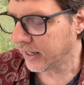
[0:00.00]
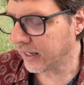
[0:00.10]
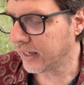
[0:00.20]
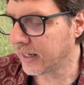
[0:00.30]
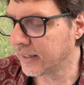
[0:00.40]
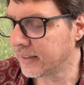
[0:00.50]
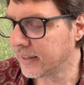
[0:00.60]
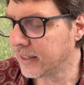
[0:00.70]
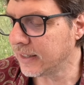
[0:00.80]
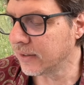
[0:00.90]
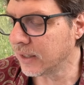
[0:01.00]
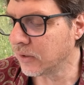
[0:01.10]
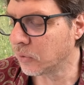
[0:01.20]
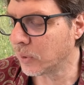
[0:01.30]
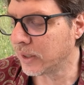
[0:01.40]
And here
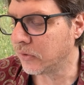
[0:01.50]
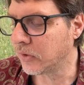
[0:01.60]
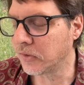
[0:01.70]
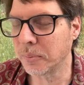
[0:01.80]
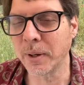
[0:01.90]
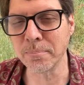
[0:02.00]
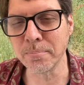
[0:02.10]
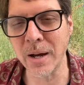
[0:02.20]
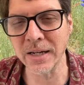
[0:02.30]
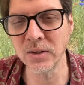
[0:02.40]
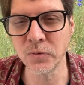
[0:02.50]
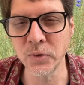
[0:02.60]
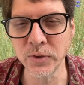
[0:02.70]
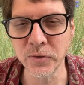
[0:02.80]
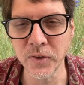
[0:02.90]
is what he says about
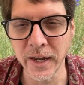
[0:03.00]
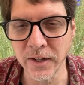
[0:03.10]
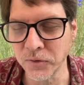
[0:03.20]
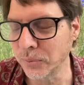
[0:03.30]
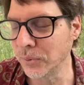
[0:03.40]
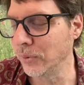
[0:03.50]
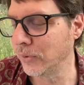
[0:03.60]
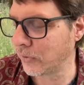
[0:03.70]
mindfulness as a root.